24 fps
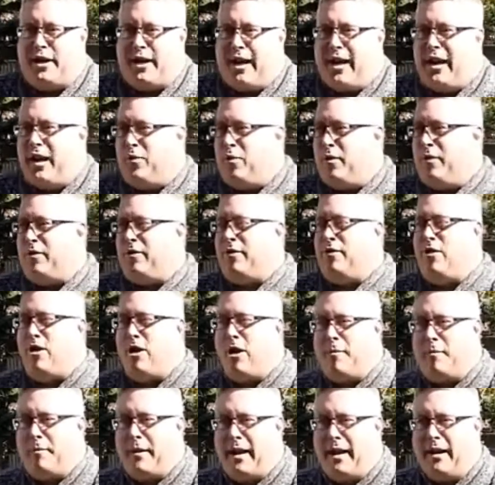today with a
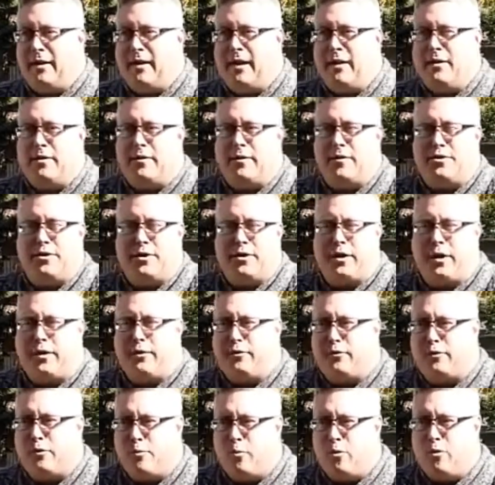non-bank lender that you
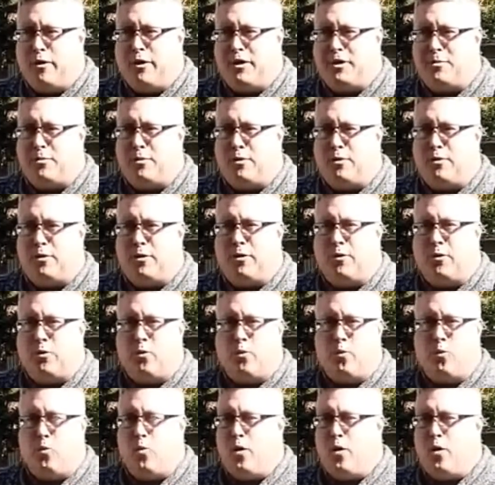got through a mortgage broker,